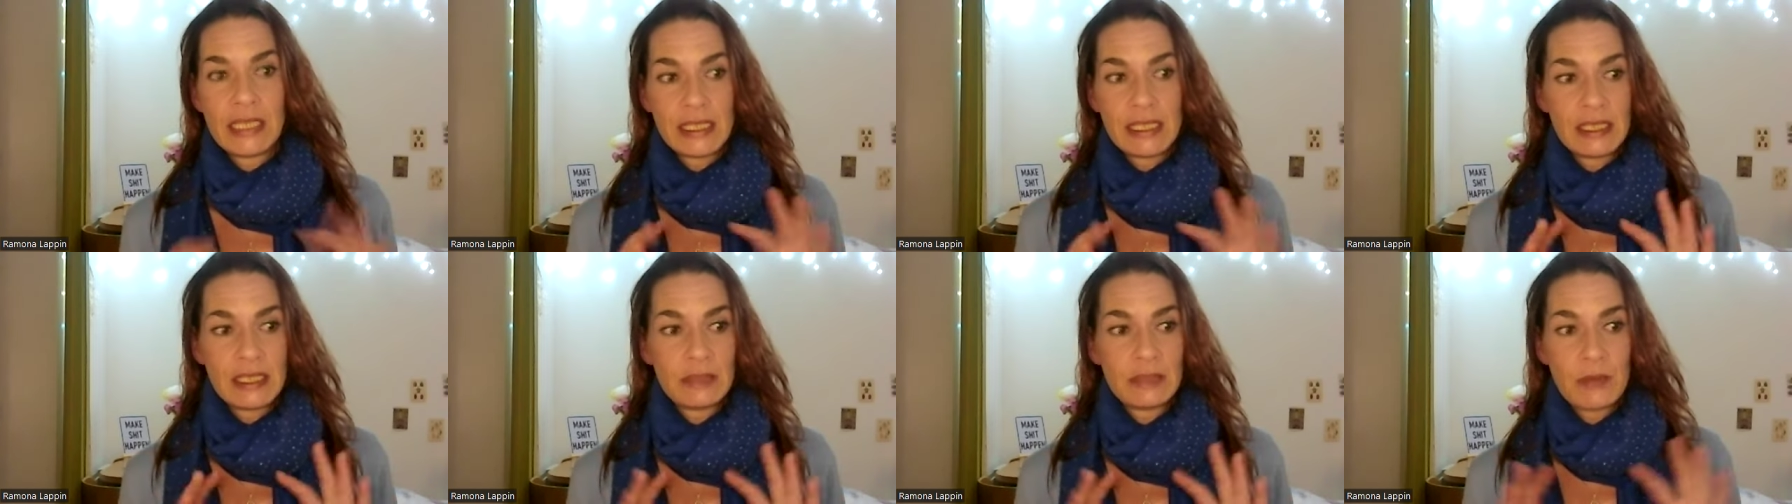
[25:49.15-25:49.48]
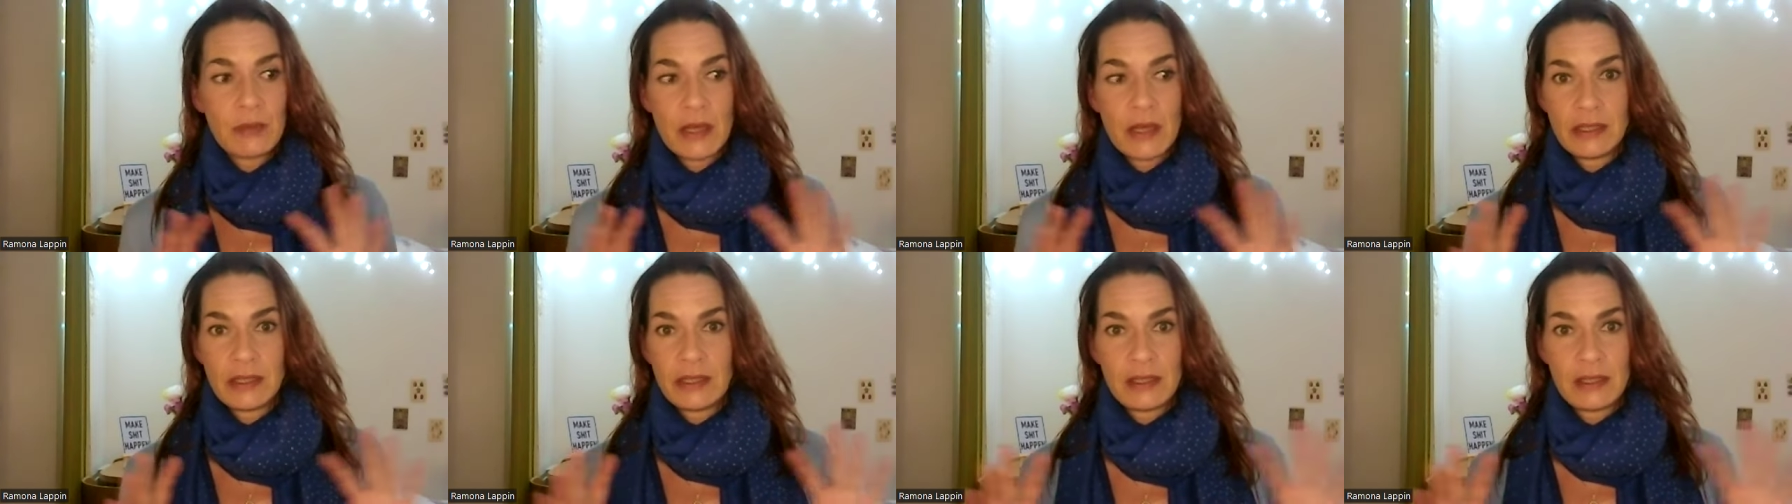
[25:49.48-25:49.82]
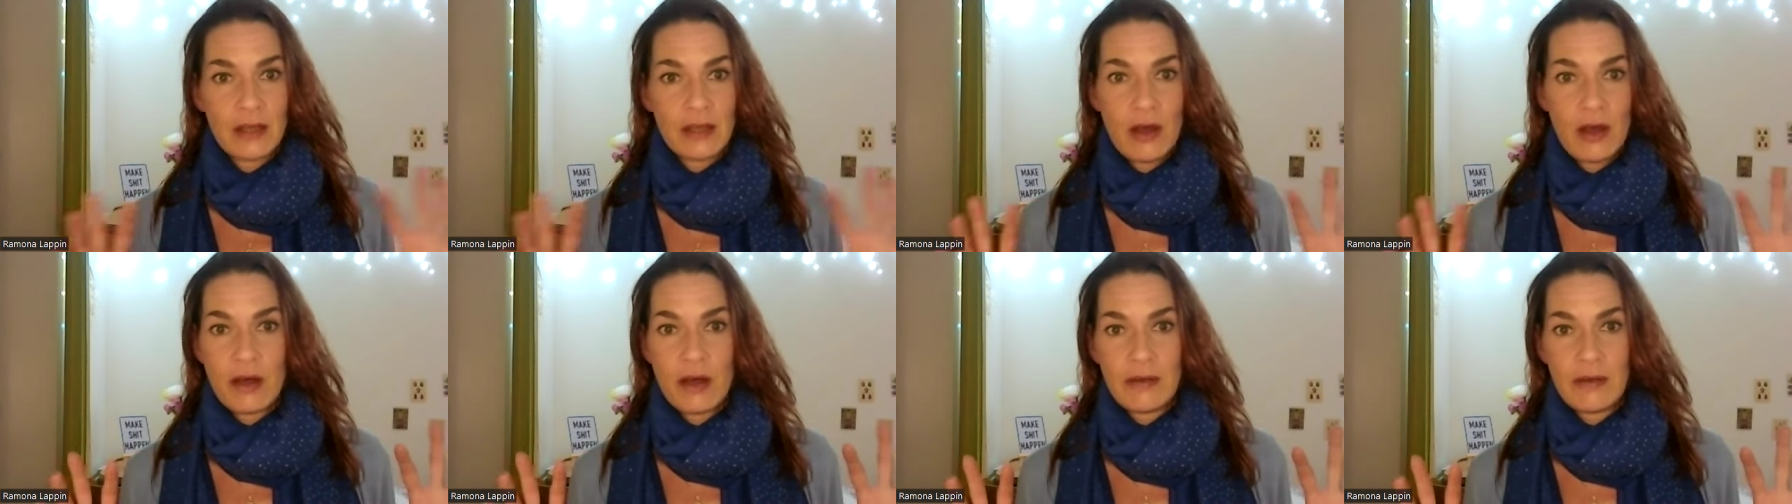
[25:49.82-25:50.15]
This is
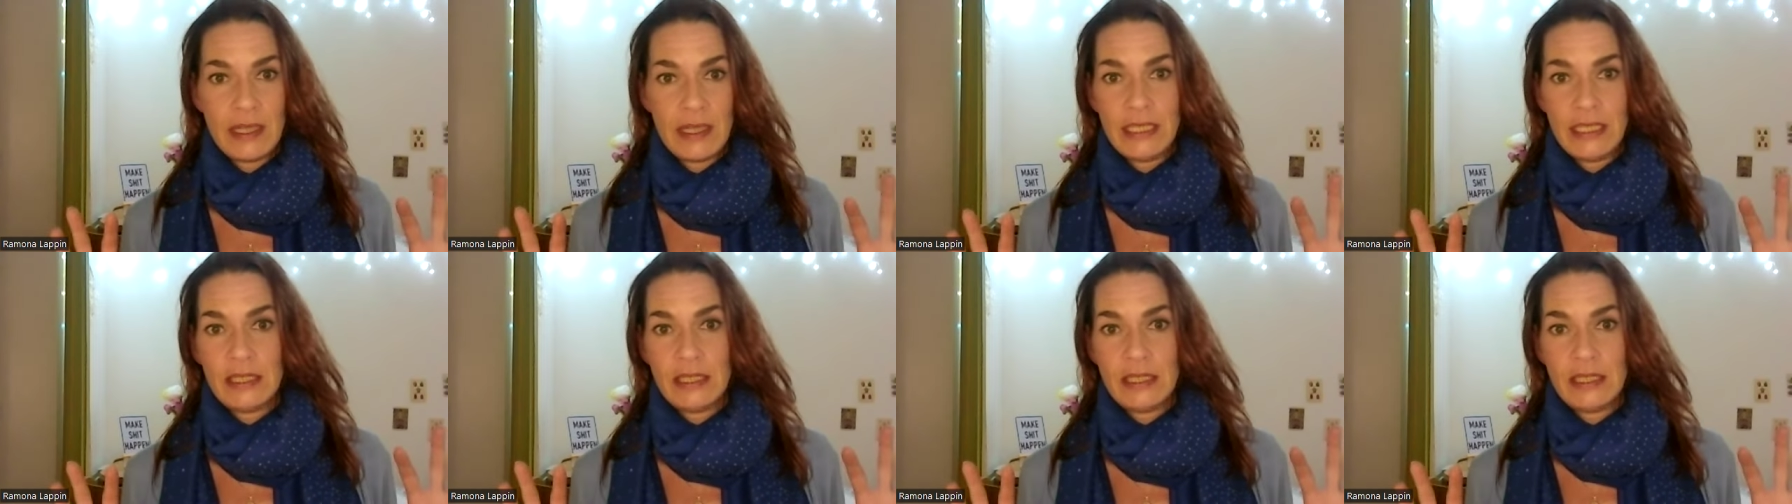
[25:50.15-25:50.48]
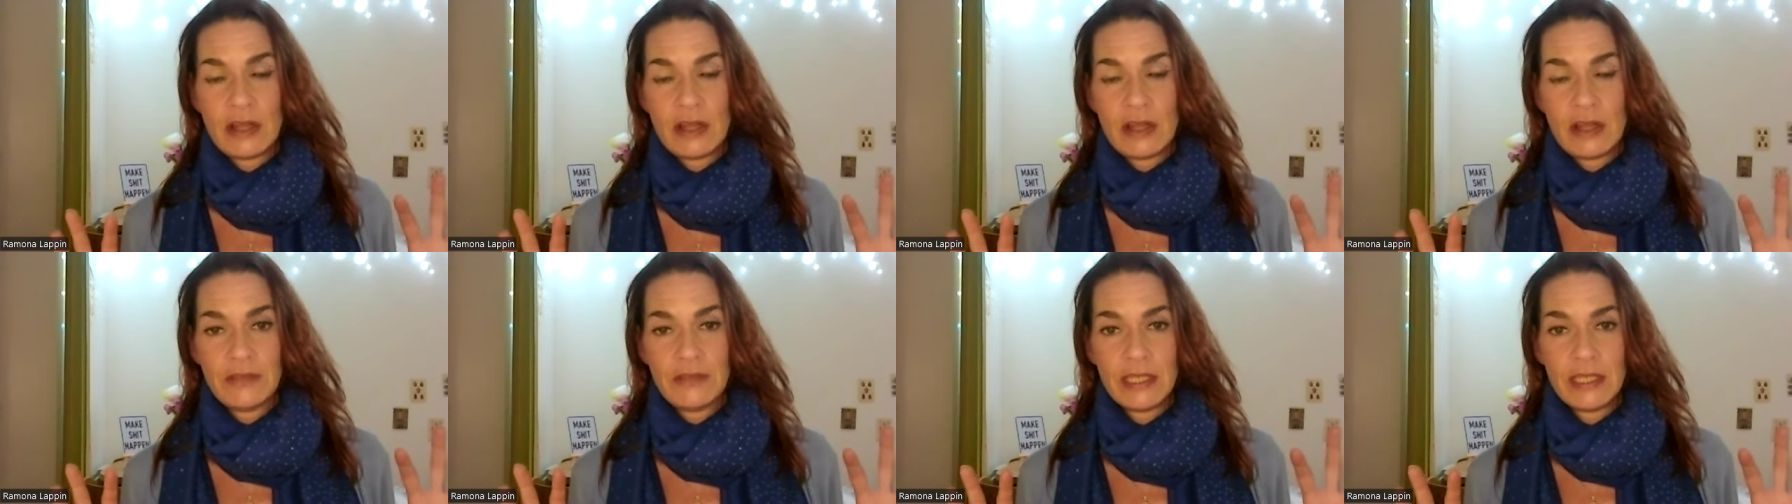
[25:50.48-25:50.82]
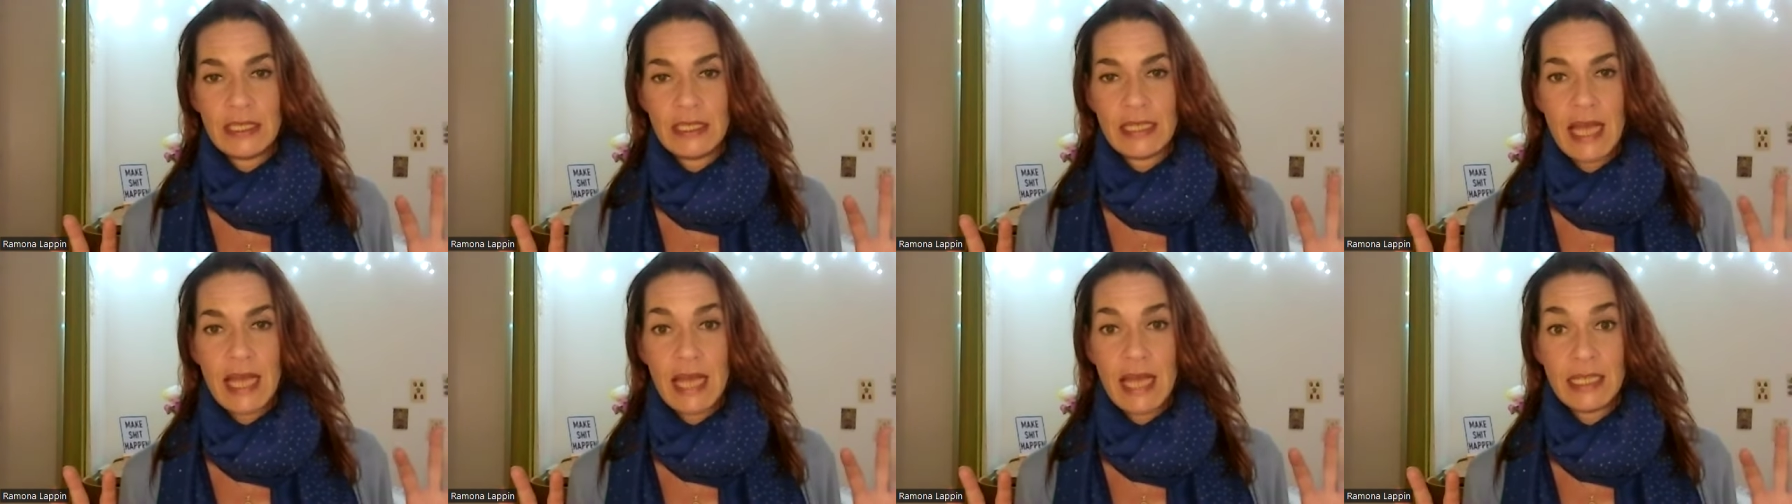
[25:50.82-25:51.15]
what's already dissolved
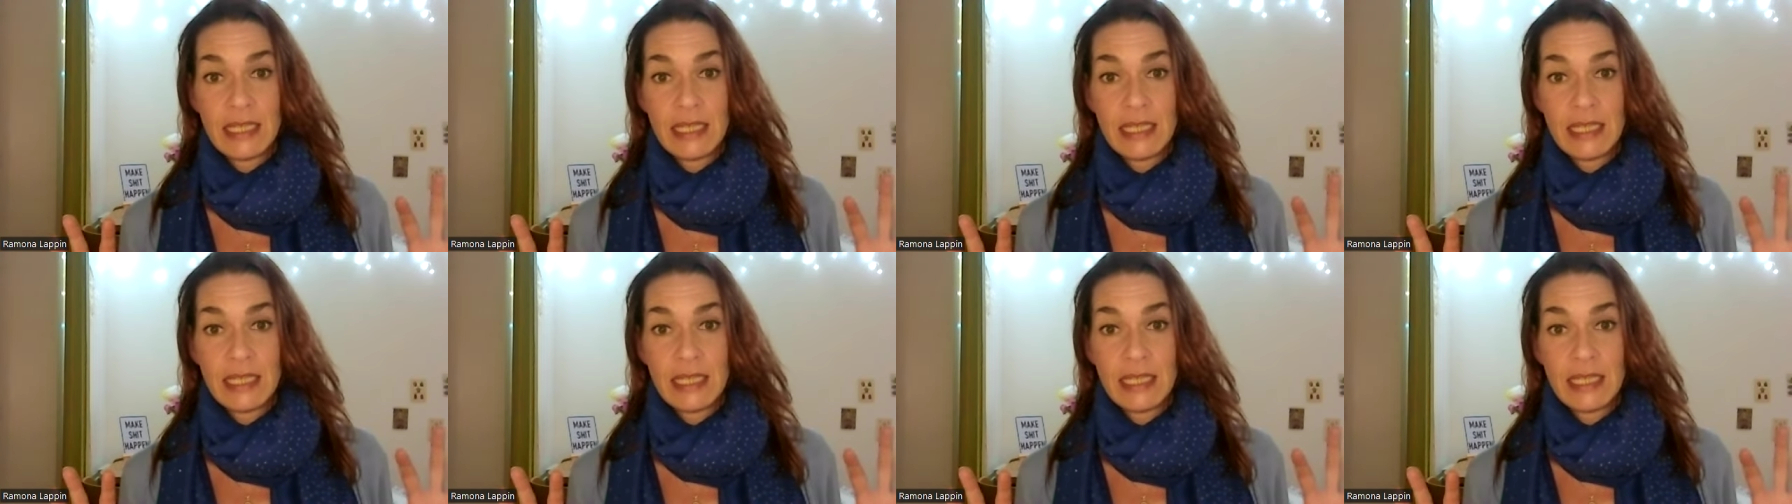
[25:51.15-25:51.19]
is